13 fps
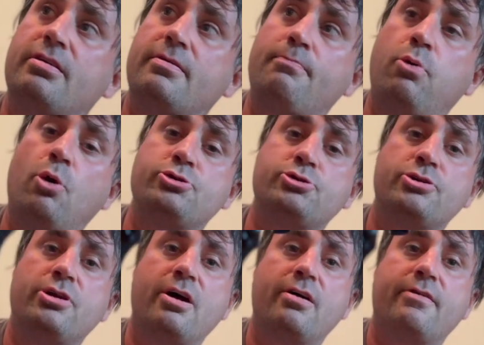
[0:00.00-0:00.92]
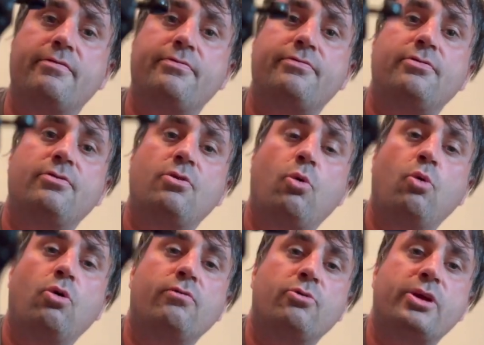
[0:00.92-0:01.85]
portrait of
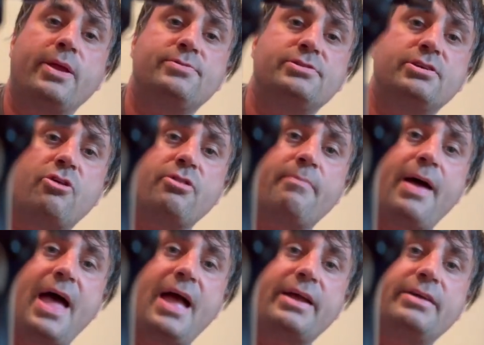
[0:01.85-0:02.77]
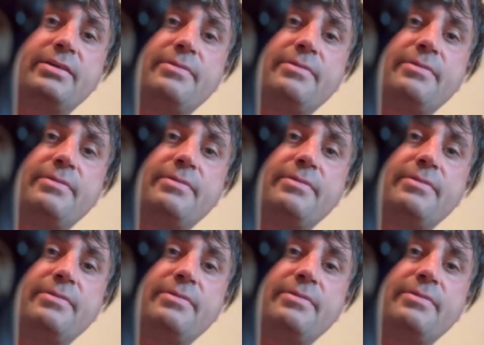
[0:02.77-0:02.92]
Orville Gibson on the back.